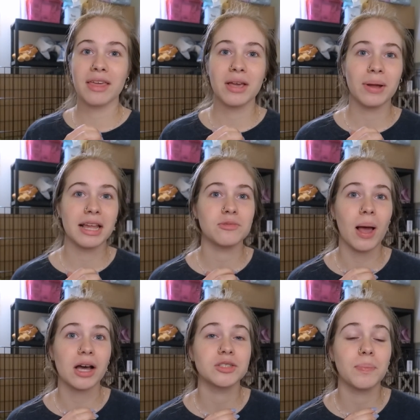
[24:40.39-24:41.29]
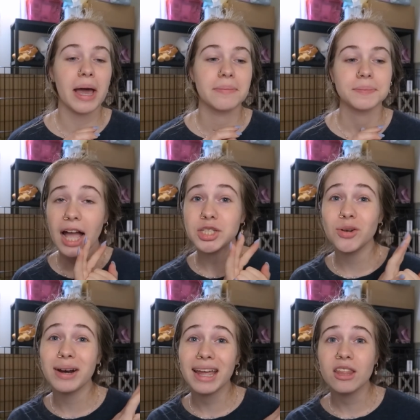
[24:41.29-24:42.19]
I think he went in his box, but I
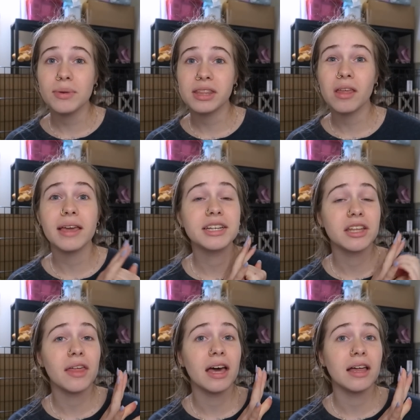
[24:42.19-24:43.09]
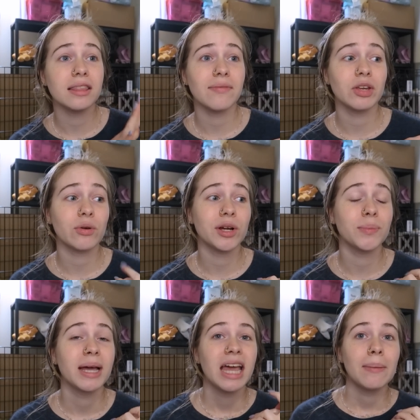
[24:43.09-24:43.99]
do want to get them into the, into the living
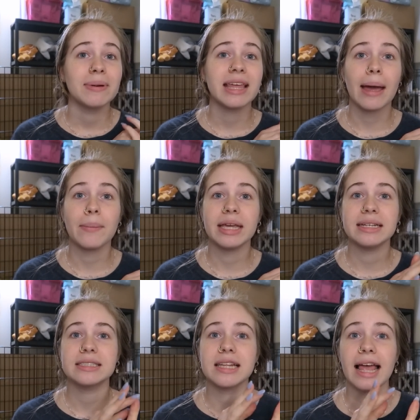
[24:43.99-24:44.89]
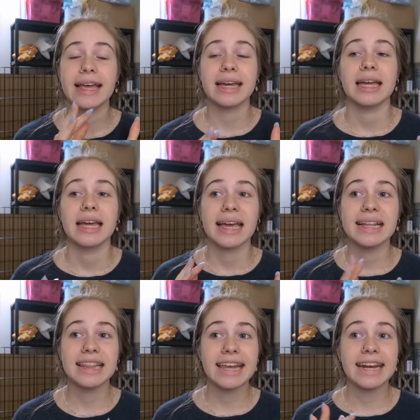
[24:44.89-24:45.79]
room, but that means like
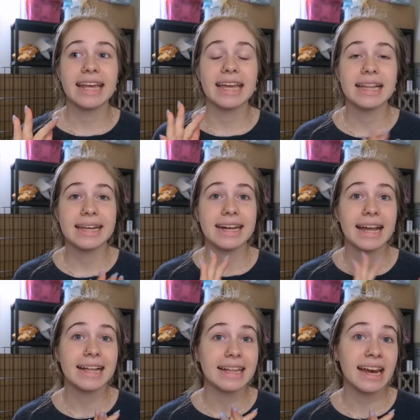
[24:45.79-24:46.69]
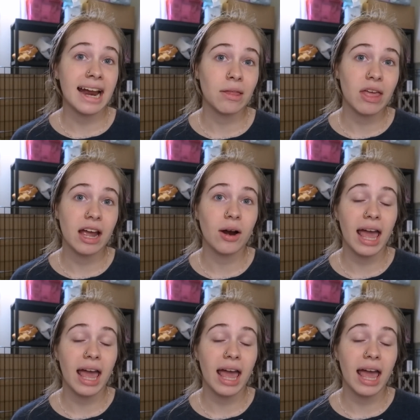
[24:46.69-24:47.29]
cleaning, cleaning, cleaning out there.